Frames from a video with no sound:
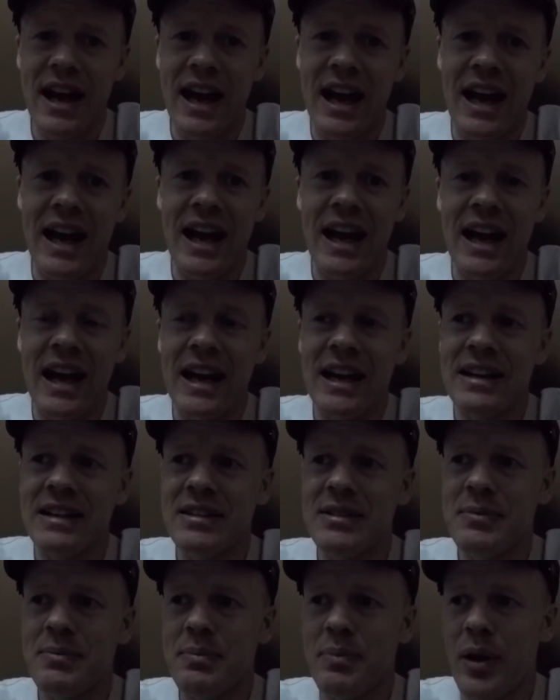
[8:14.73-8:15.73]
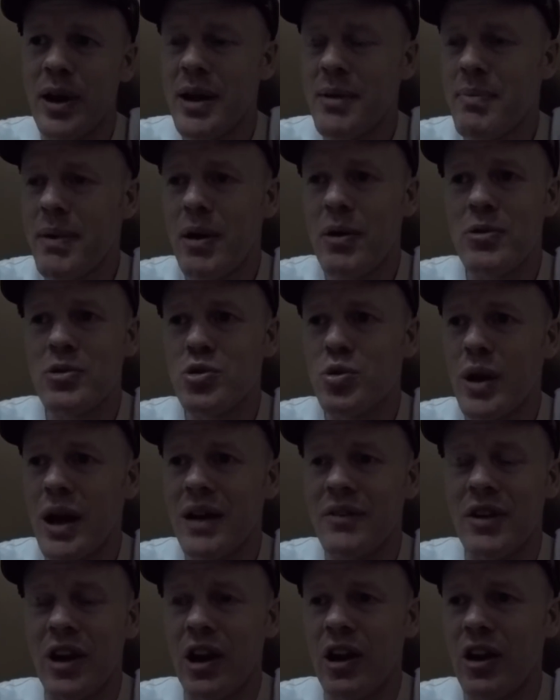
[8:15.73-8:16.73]
and by about
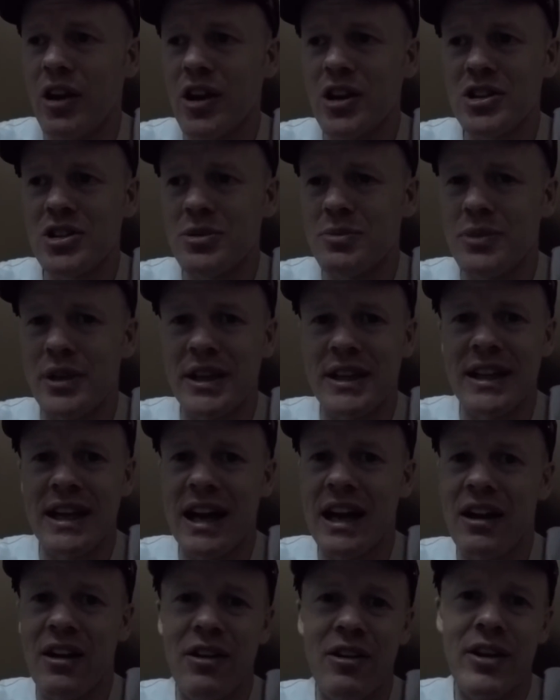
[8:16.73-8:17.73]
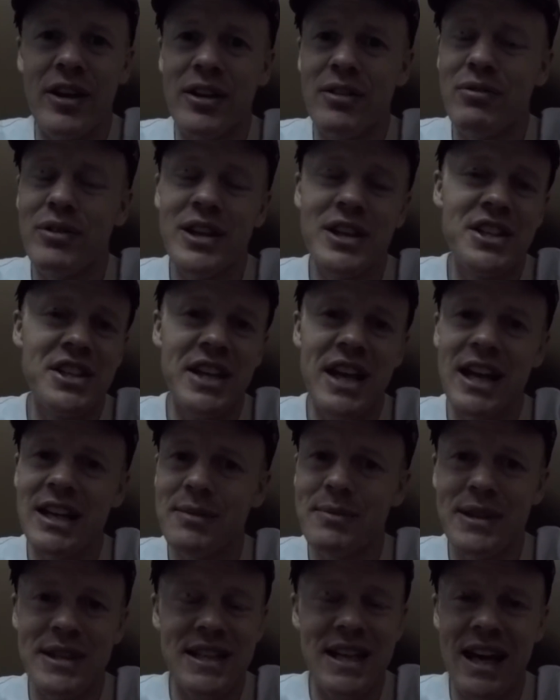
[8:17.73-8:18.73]
12 o'clock or something like that, I'd reached the end
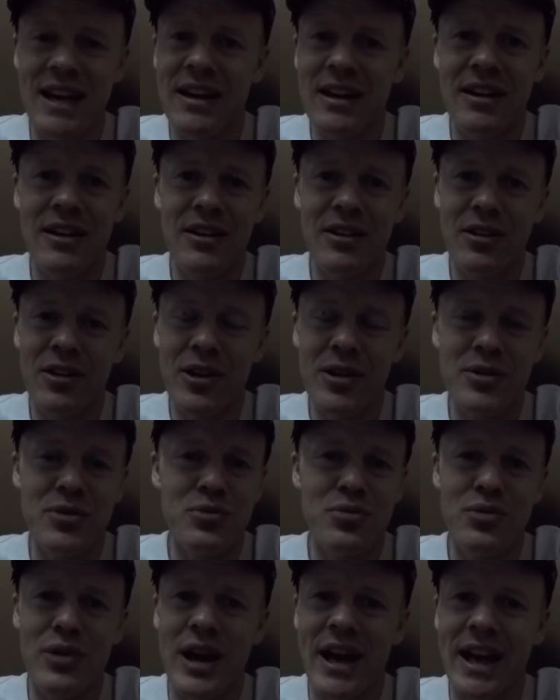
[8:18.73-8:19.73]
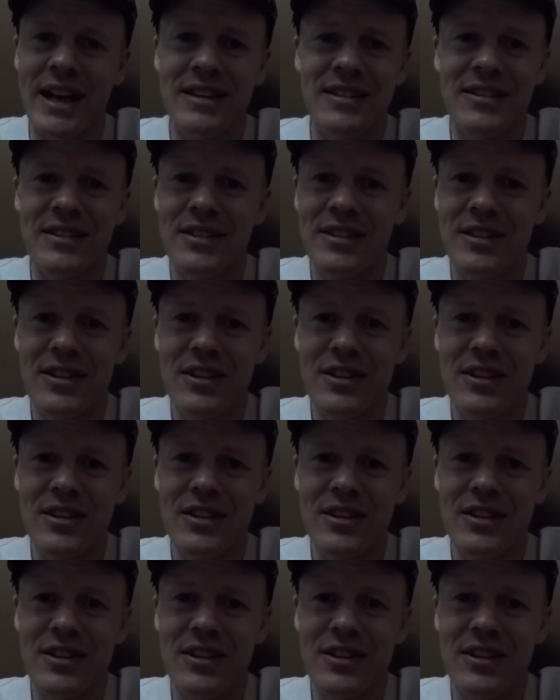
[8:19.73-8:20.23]
of my tether. I was wrecked.